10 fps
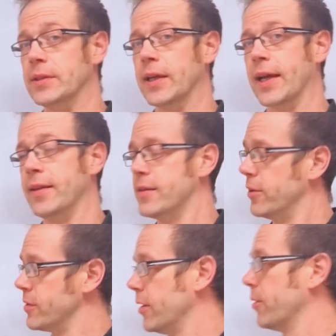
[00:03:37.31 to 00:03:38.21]
Okay, this
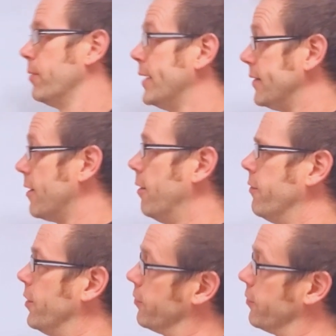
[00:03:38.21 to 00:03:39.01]
looks like a really terrifying